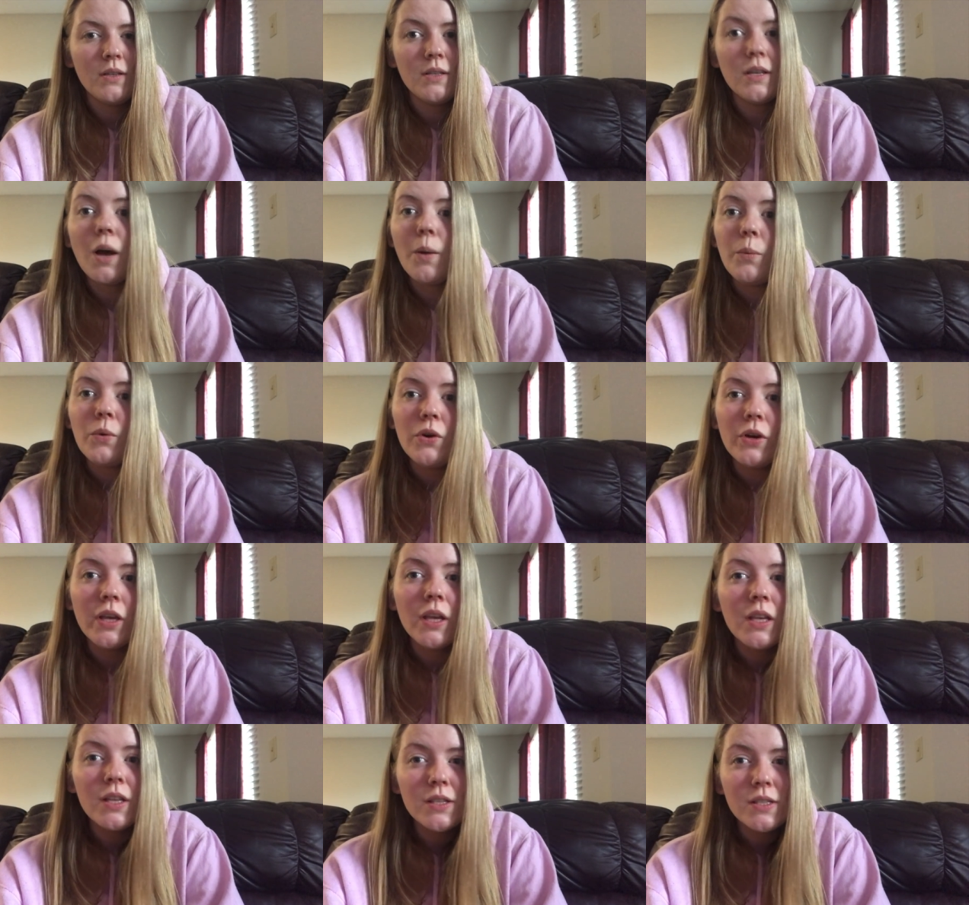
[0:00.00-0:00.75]
double
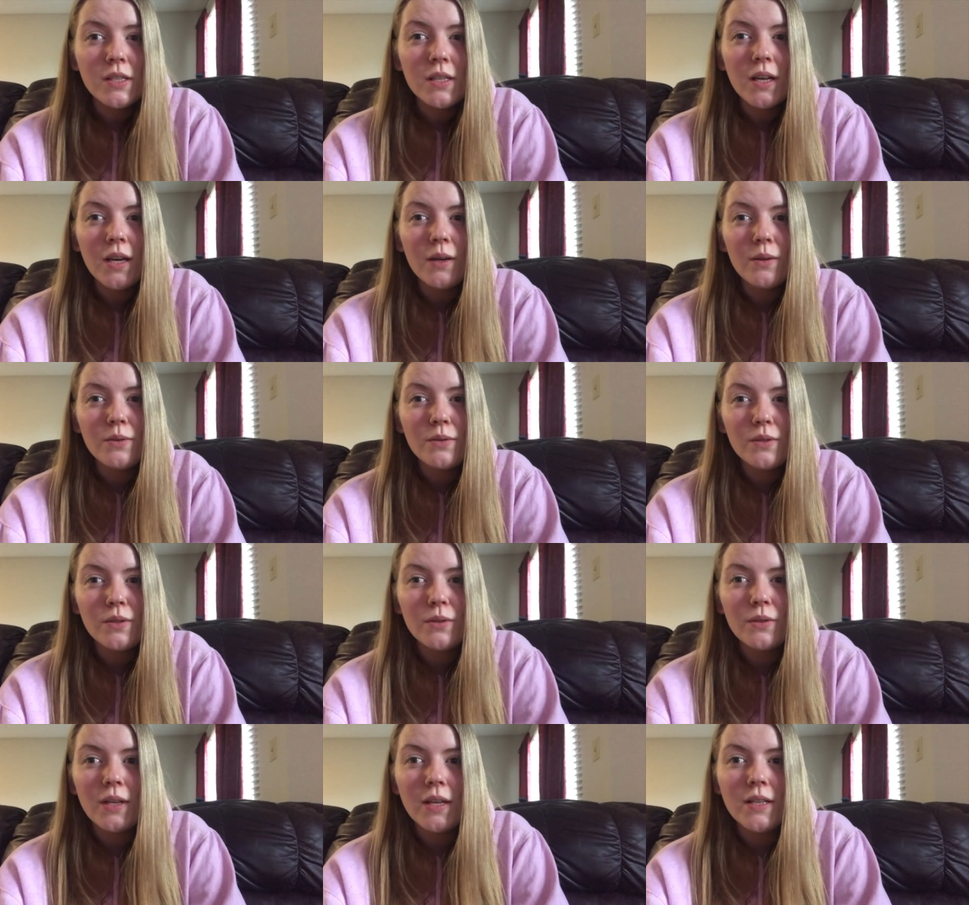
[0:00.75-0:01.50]
heats now,
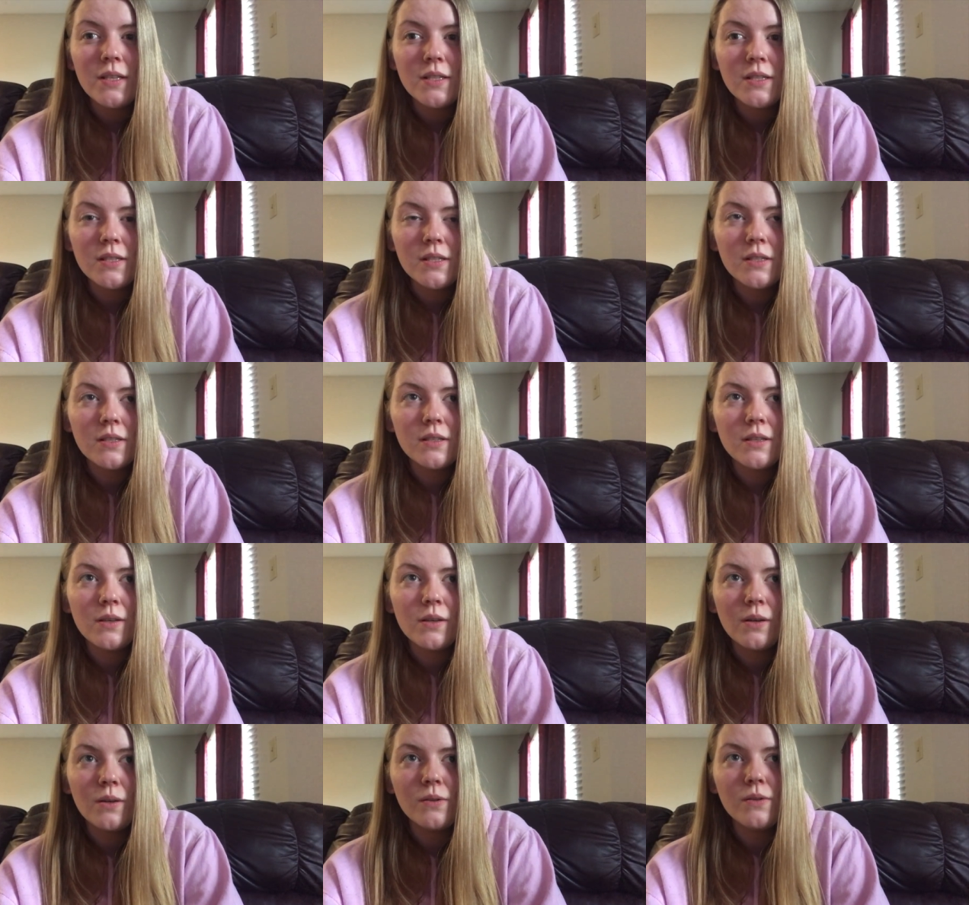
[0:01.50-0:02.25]
so that's
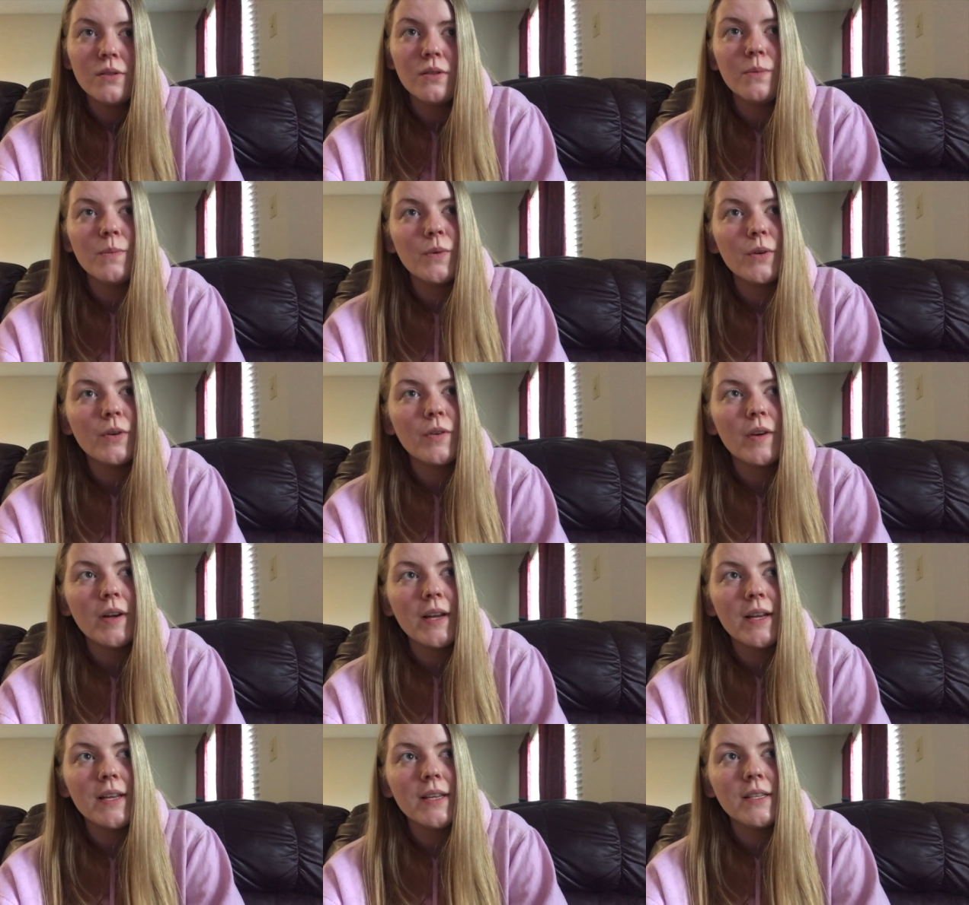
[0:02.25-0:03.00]
also
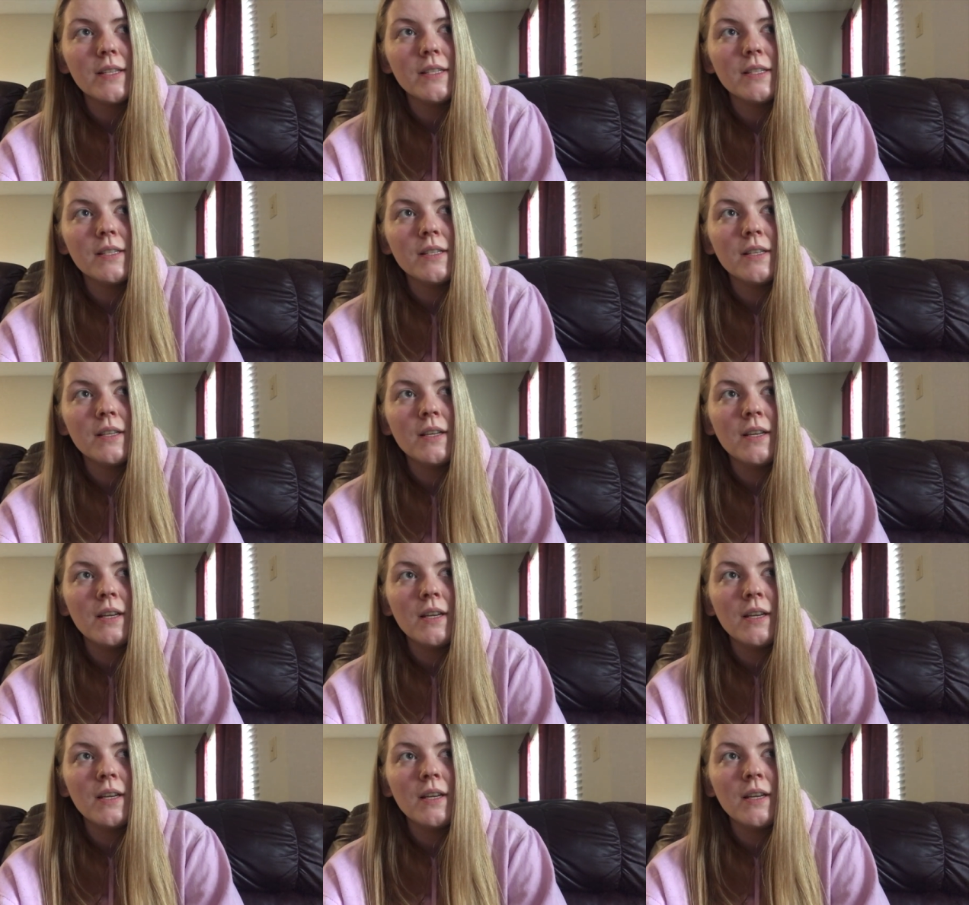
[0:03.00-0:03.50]
progress.